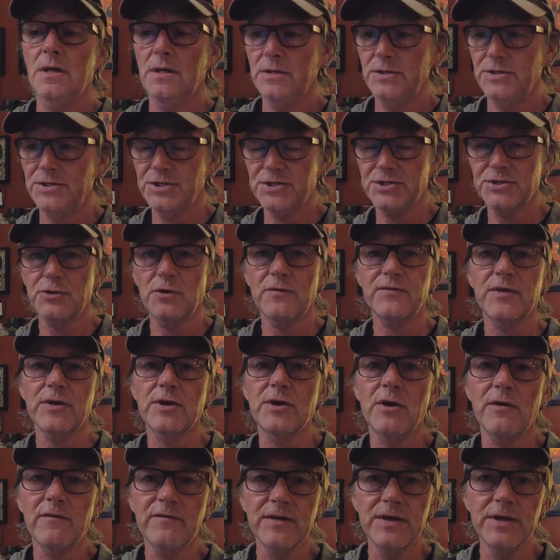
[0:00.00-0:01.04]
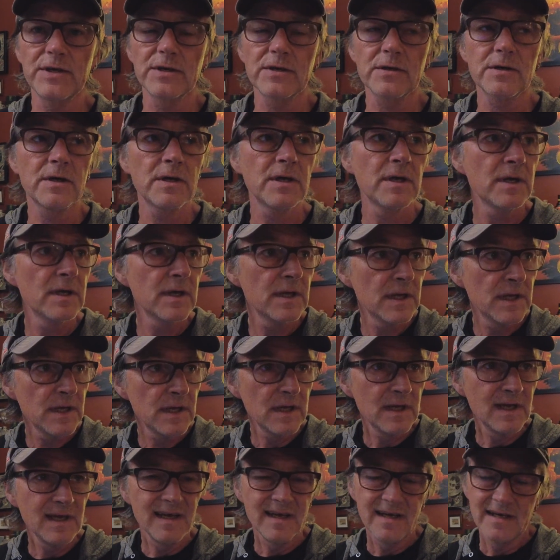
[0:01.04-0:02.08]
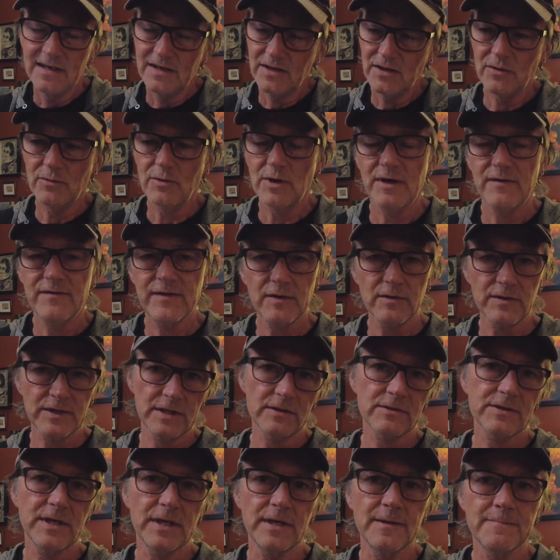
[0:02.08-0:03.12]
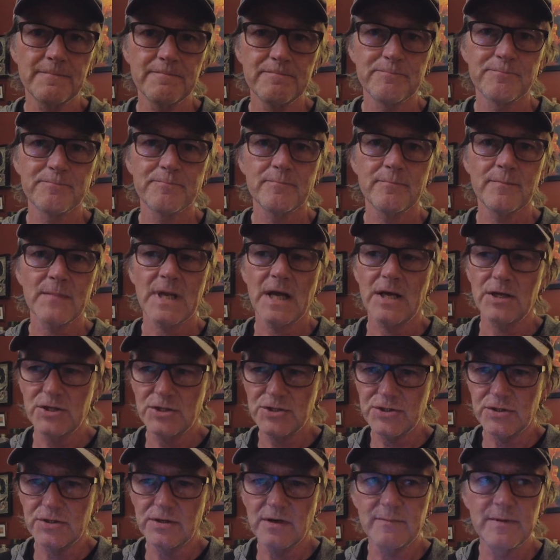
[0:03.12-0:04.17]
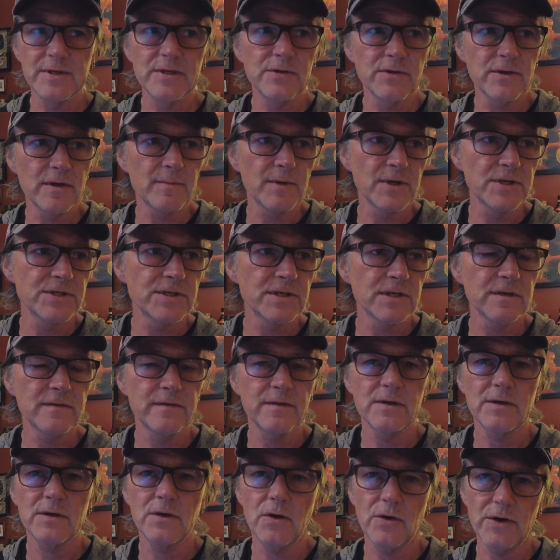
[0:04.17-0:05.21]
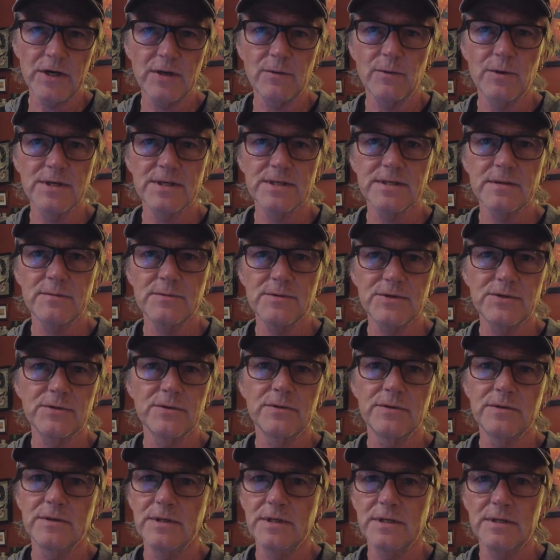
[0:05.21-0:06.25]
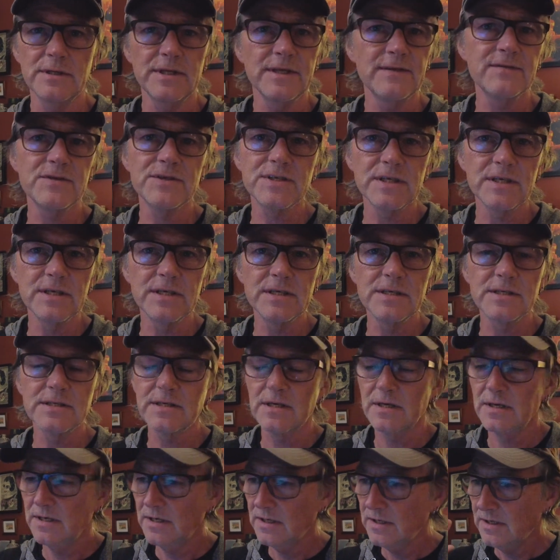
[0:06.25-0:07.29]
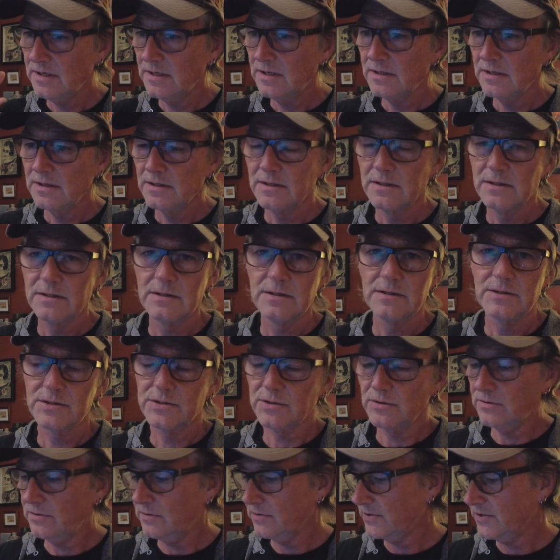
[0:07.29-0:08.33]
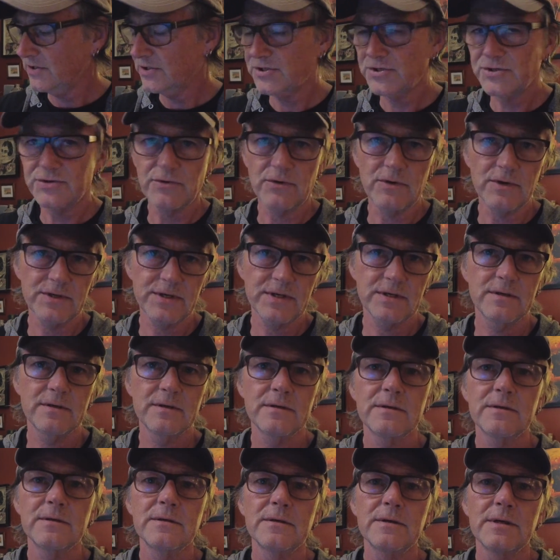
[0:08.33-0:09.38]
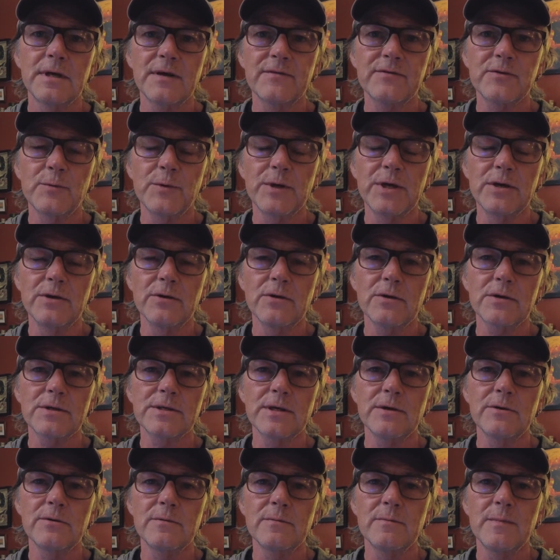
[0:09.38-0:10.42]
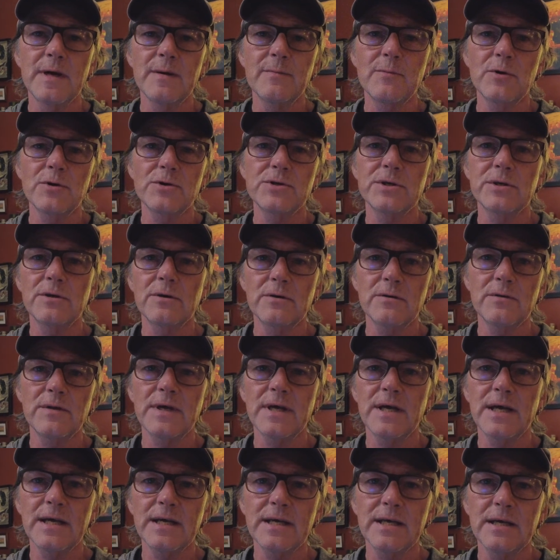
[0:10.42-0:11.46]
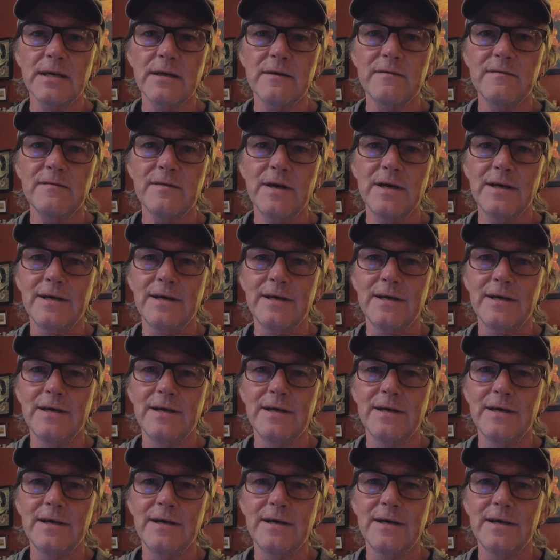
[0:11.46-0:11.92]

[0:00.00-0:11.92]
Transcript: Just off the cuff here. You know what, I felt guilty. I've been doing a bunch of hockey ones. I was doing the Leaf series. So distraught after we get knocked out by Montreal that I kind of